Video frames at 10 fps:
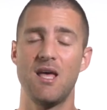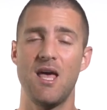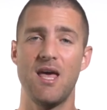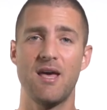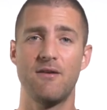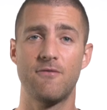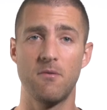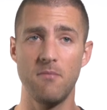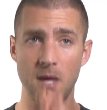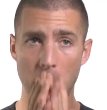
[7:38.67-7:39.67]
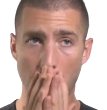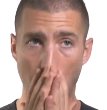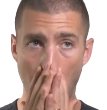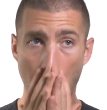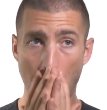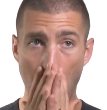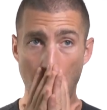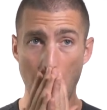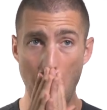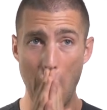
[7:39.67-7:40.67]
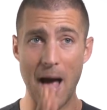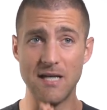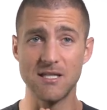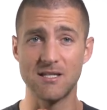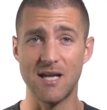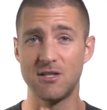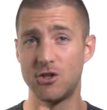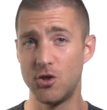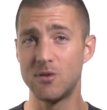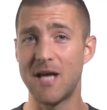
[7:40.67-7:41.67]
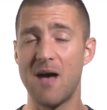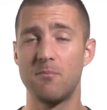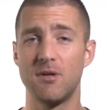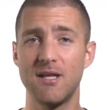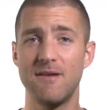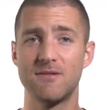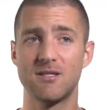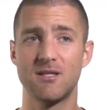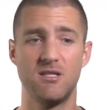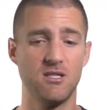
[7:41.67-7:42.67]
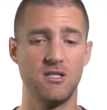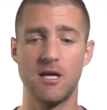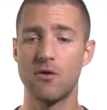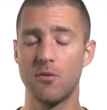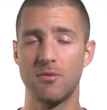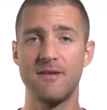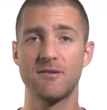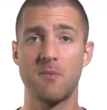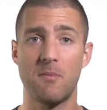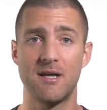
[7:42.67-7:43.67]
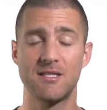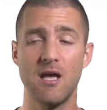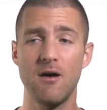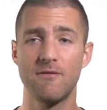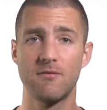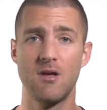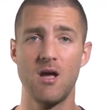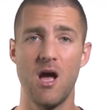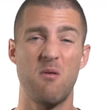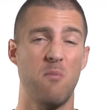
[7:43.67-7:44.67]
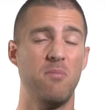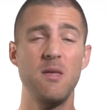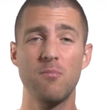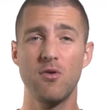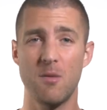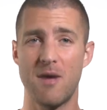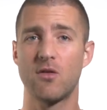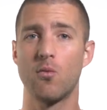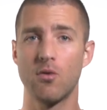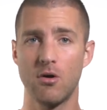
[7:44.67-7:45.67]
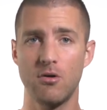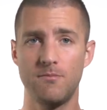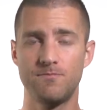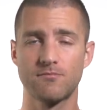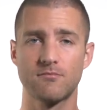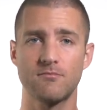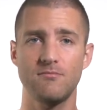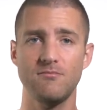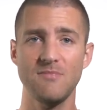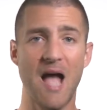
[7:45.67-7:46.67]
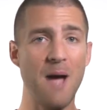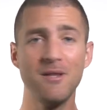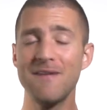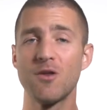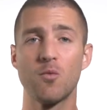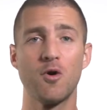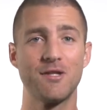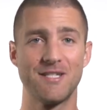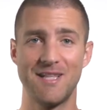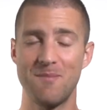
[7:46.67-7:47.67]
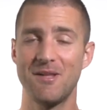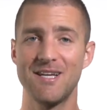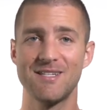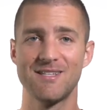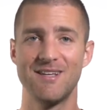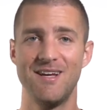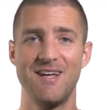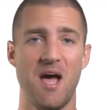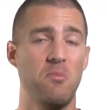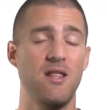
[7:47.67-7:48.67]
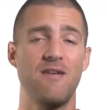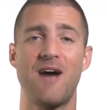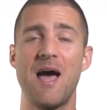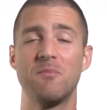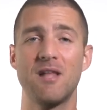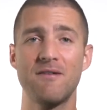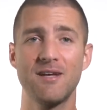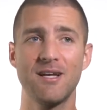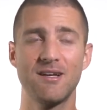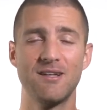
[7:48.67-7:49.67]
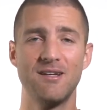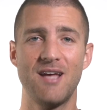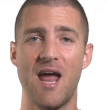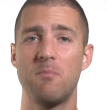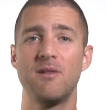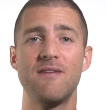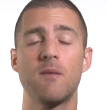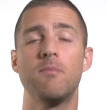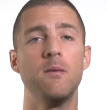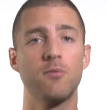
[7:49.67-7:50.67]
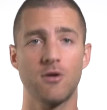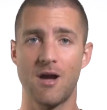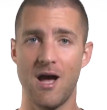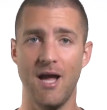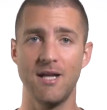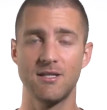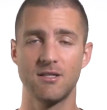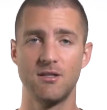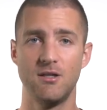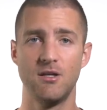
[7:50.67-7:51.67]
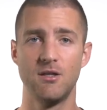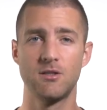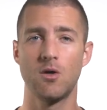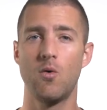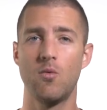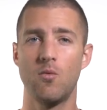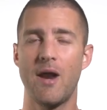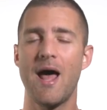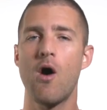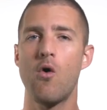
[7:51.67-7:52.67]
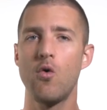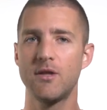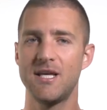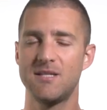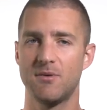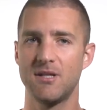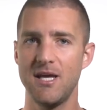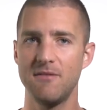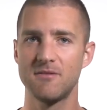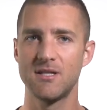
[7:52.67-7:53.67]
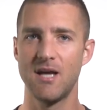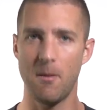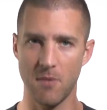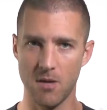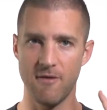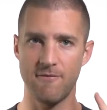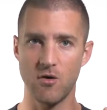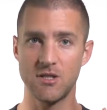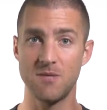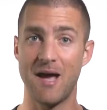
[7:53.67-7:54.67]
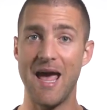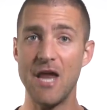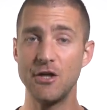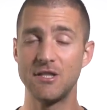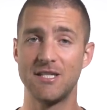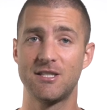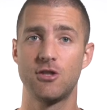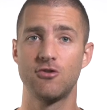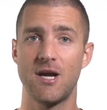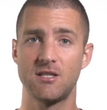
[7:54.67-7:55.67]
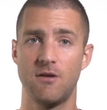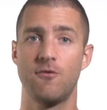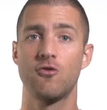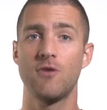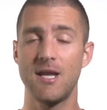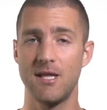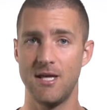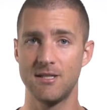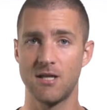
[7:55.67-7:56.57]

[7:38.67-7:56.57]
And for me, I just choose to have beliefs, just general beliefs about myself, about people, about the world. I believe the world is limitless. I believe I am loving. And I believe that people are kind. So when I hold these beliefs, I'm going to be focusing my energy into the direction of creating these.